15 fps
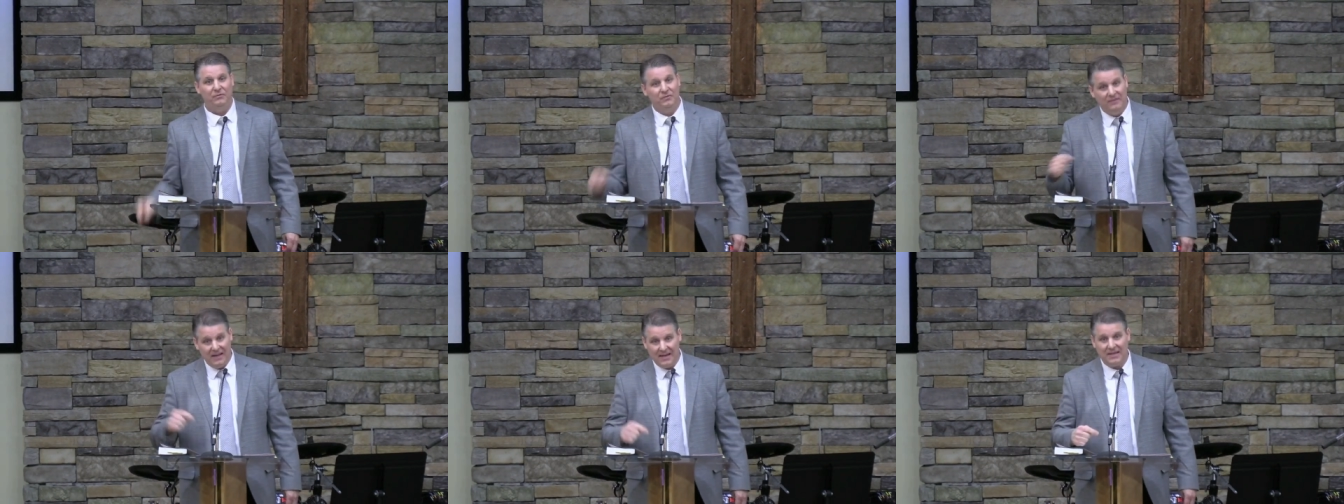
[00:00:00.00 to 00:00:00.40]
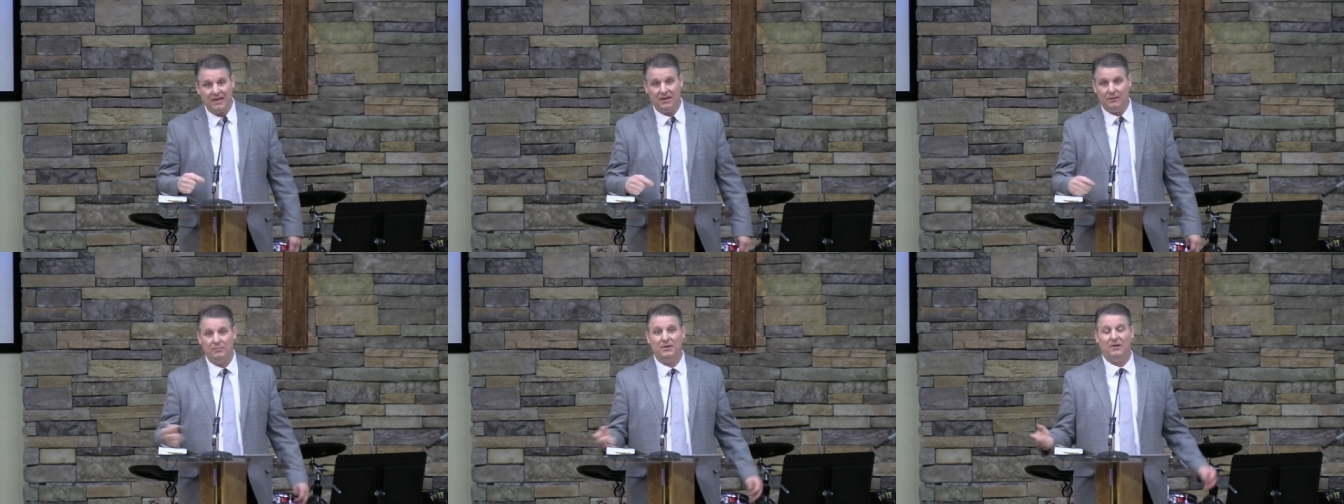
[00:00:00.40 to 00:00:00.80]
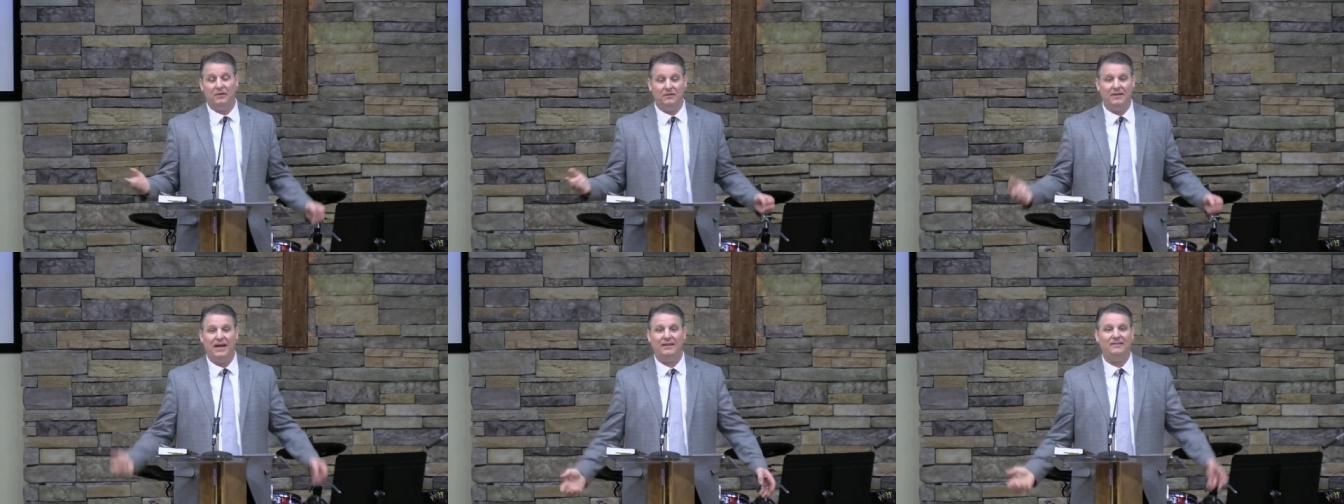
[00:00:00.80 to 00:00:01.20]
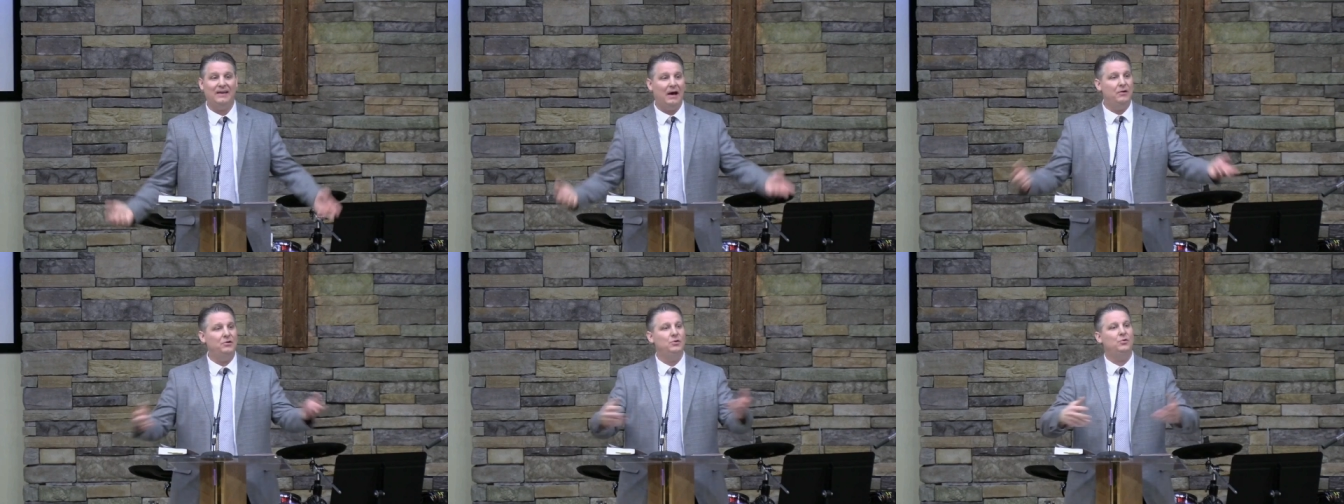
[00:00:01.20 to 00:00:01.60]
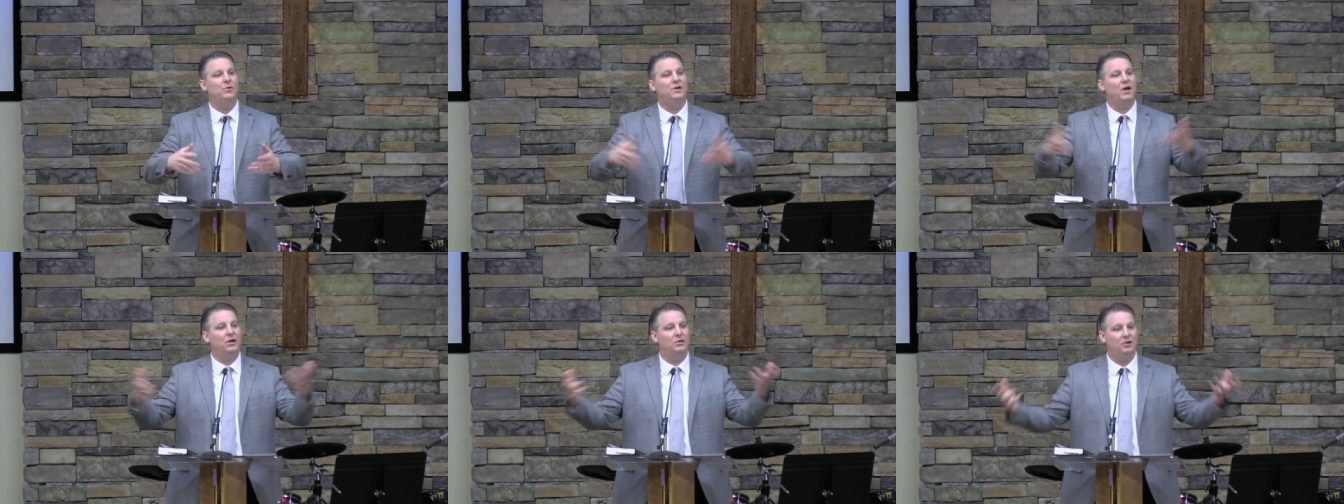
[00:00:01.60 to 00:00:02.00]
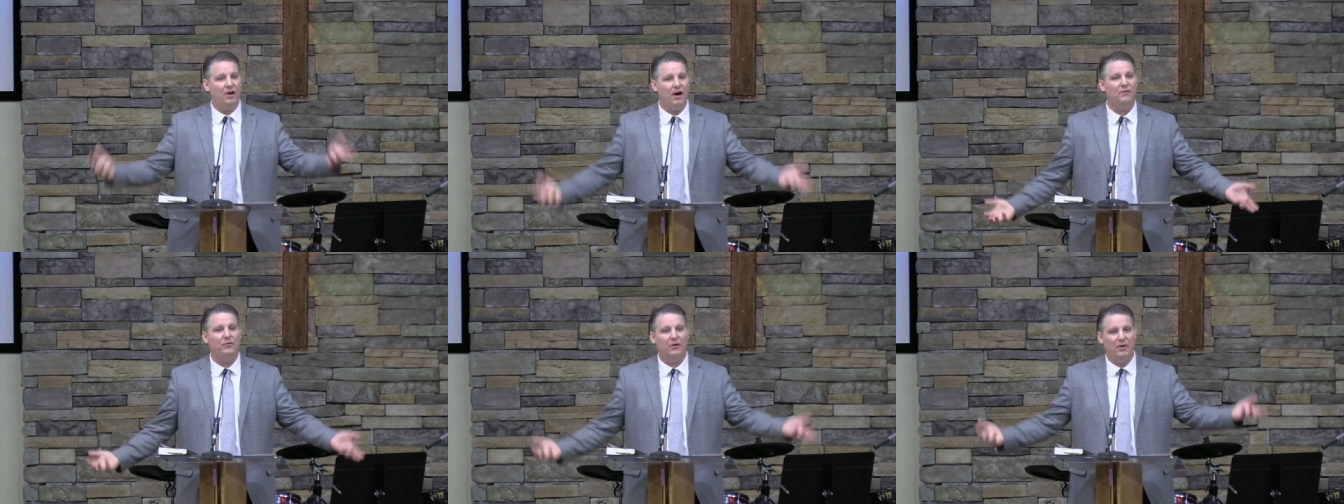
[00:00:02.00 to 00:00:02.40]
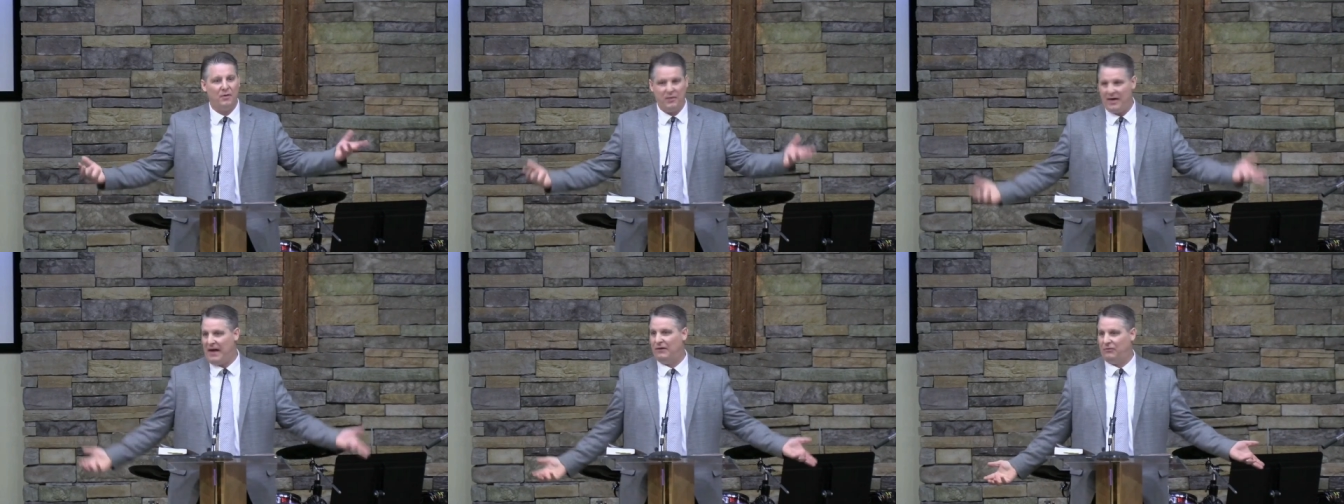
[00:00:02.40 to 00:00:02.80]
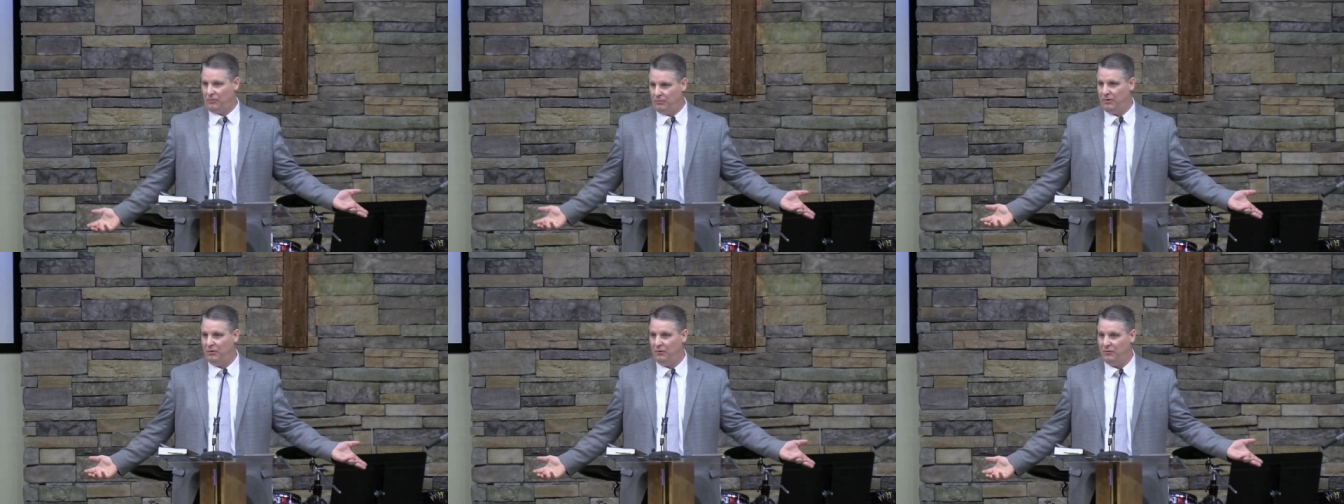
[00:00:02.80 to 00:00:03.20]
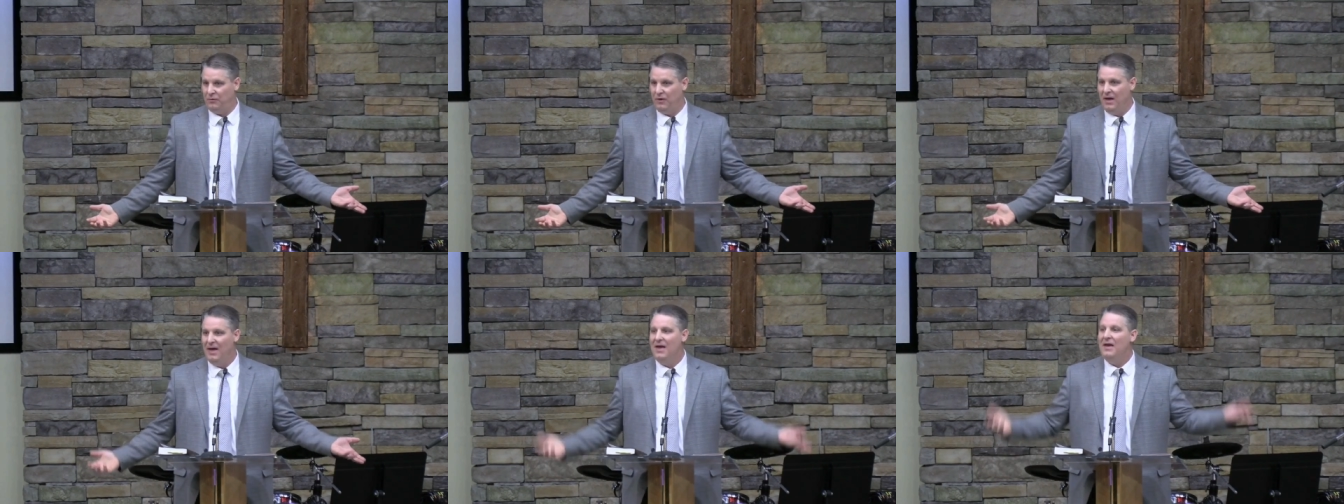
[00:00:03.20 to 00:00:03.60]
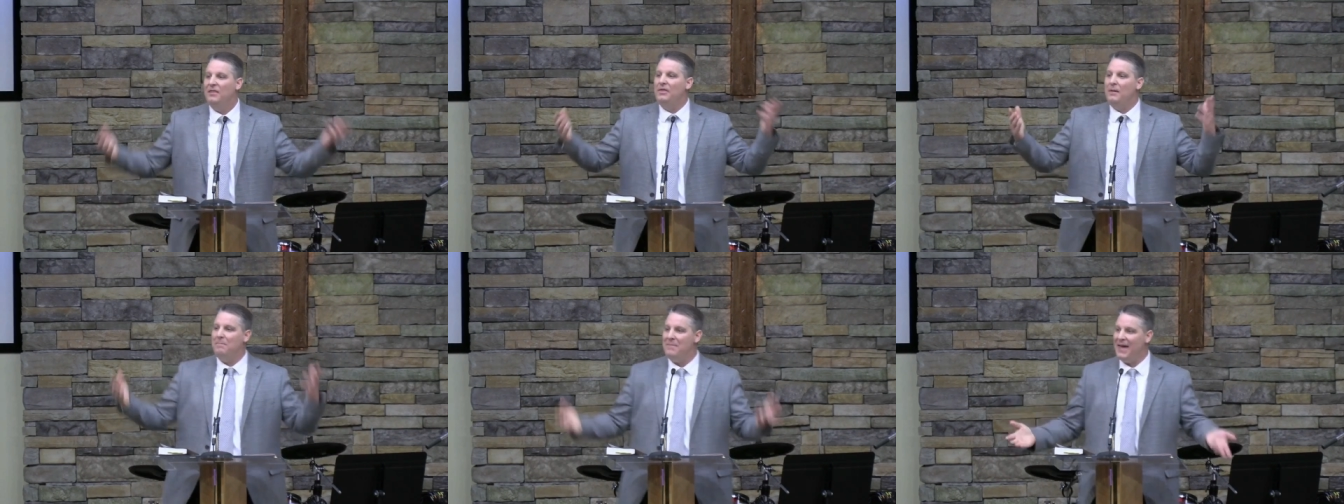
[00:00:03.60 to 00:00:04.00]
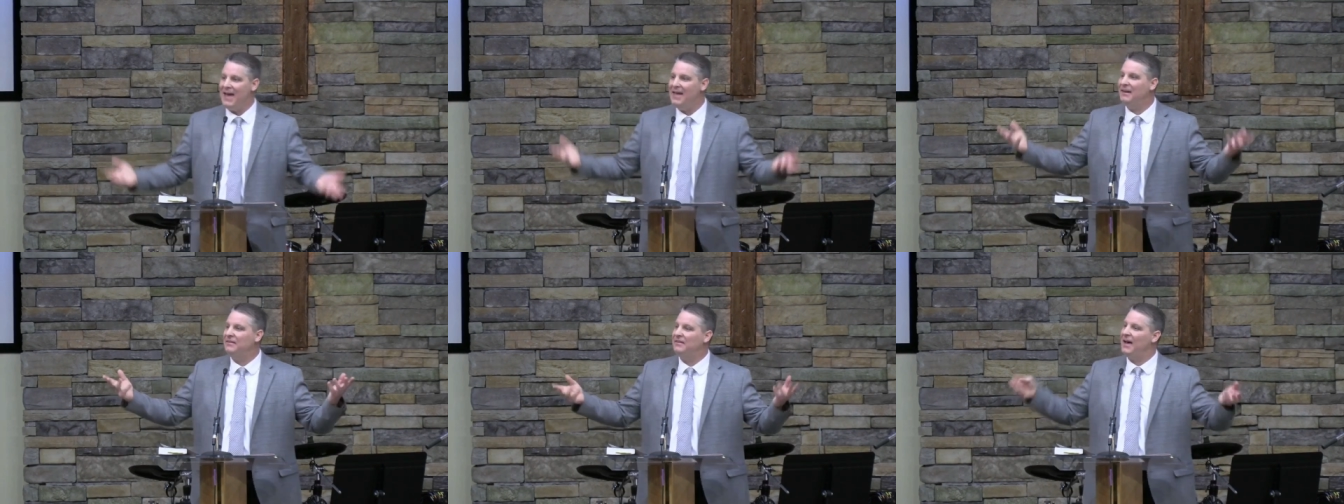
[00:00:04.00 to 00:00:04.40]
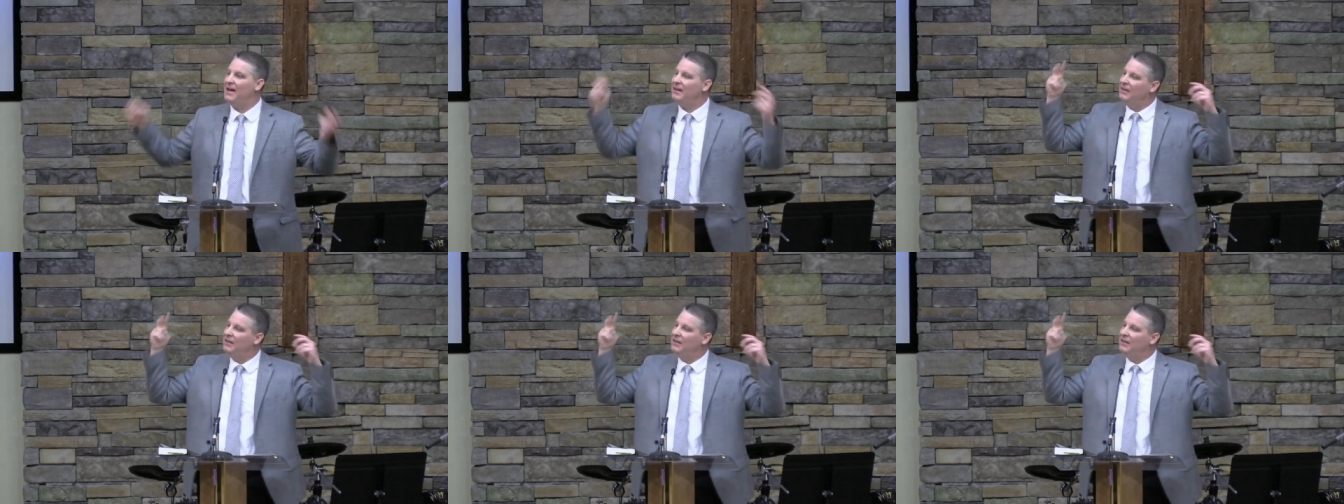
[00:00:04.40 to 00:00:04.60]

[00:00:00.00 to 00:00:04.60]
digging because that's how you would uncover a thatched roof. The man is on